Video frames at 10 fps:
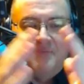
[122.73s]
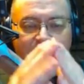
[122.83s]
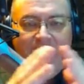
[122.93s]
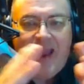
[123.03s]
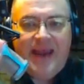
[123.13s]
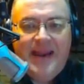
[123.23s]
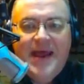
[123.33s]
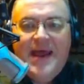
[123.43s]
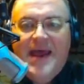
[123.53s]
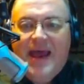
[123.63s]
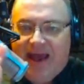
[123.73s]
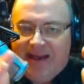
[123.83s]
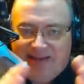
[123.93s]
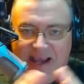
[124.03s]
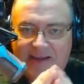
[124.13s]
man
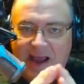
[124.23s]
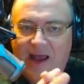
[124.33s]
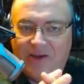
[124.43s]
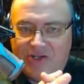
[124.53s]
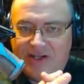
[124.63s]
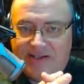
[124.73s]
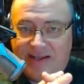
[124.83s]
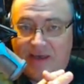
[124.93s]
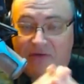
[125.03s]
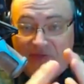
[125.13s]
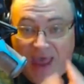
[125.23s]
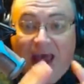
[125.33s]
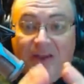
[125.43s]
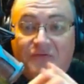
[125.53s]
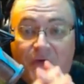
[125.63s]
and technology together.
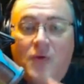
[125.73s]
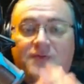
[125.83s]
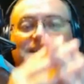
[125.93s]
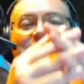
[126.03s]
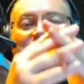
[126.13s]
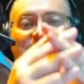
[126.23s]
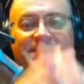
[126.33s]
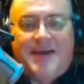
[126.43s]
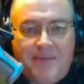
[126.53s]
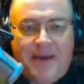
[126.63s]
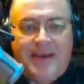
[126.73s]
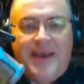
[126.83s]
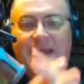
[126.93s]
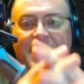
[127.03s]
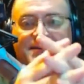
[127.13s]
That, folks, is
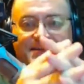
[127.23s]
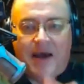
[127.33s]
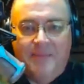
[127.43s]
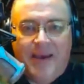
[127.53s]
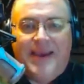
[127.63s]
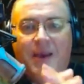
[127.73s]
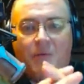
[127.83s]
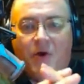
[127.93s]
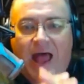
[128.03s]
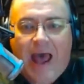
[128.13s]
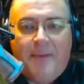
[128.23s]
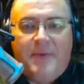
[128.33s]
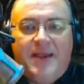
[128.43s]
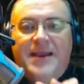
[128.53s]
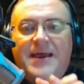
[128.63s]
coming. It is coming. It will
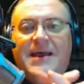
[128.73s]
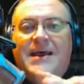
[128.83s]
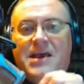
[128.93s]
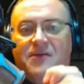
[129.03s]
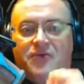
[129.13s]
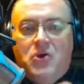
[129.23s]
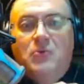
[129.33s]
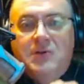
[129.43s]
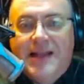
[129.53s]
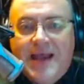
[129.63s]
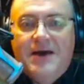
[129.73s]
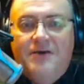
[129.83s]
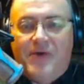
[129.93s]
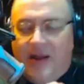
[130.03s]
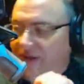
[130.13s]
happen. If you
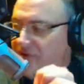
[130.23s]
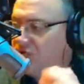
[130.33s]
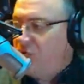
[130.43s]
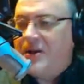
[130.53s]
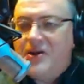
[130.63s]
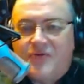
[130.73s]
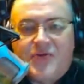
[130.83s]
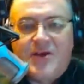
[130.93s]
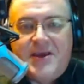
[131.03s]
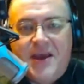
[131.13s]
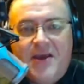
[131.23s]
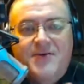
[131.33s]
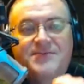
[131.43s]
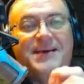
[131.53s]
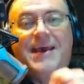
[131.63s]
live another 20 or 30
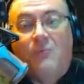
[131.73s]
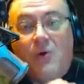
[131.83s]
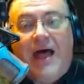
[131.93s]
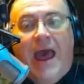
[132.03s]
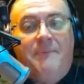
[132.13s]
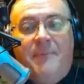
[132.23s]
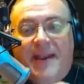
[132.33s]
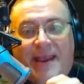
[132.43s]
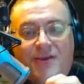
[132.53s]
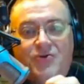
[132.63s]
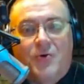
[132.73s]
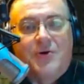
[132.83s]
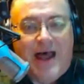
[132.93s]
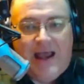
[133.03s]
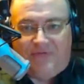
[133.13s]
years, it will happen in
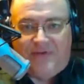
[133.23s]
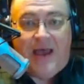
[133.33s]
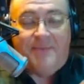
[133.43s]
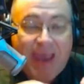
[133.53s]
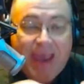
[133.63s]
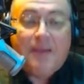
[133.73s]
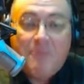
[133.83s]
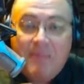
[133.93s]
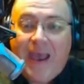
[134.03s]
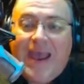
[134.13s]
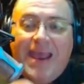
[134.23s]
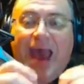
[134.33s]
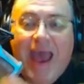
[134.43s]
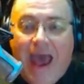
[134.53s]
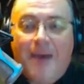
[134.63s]
your lifetime. It may
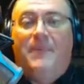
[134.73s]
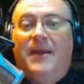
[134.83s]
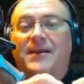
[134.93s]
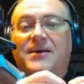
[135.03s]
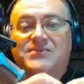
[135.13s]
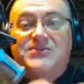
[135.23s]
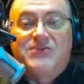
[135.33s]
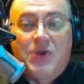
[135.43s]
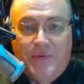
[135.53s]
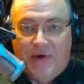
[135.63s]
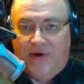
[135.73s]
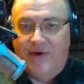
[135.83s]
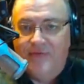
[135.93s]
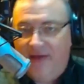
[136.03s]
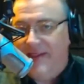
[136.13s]
happen sooner
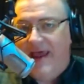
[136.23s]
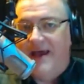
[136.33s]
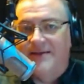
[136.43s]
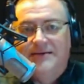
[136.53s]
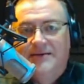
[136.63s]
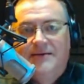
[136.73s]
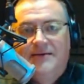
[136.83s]
than that.